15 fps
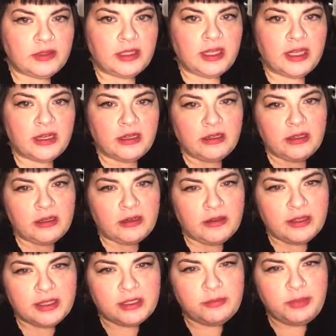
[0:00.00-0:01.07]
getting a little of
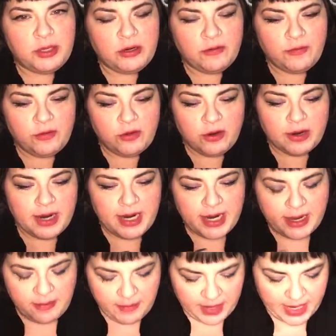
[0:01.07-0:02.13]
this beautiful green
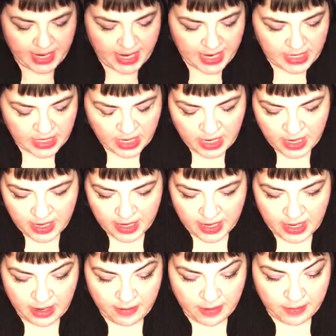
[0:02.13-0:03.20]
out in my hand.
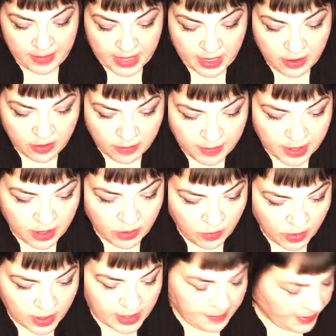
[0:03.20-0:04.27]
I'm a medical marijuana